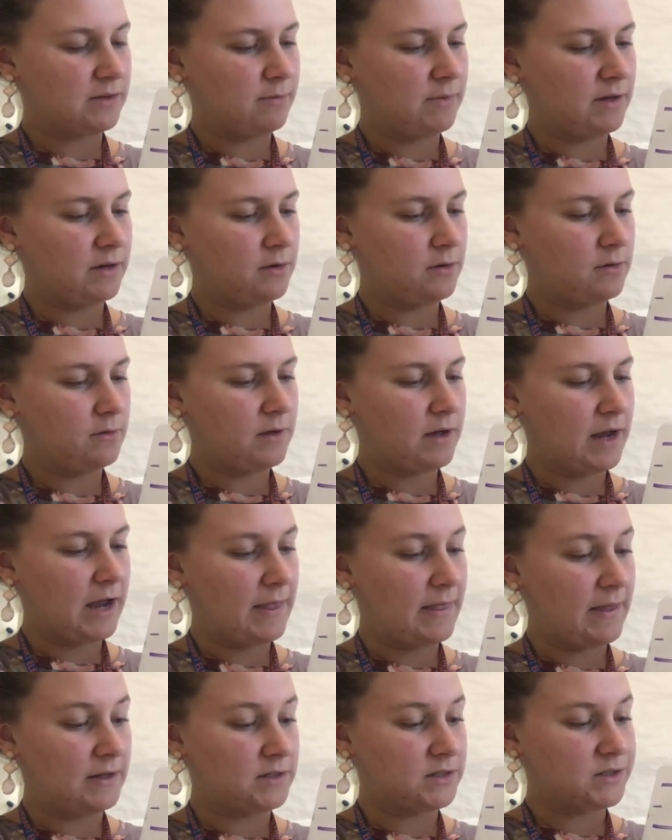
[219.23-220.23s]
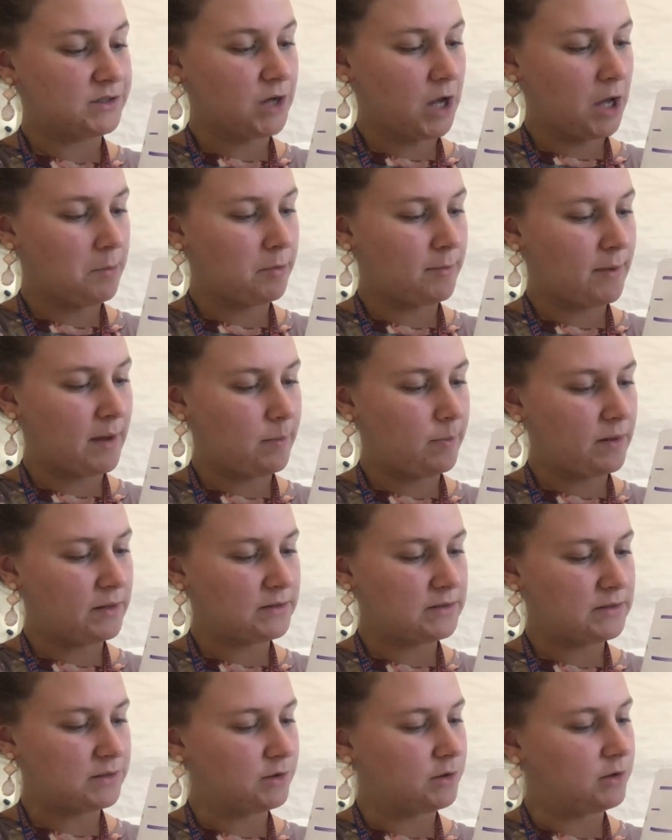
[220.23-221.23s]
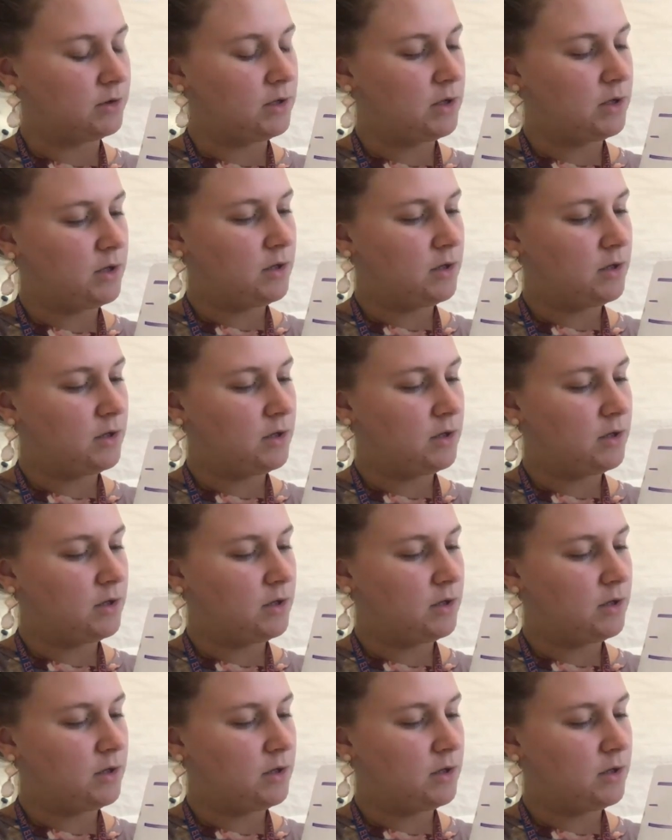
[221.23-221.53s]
middle and then stop my pencil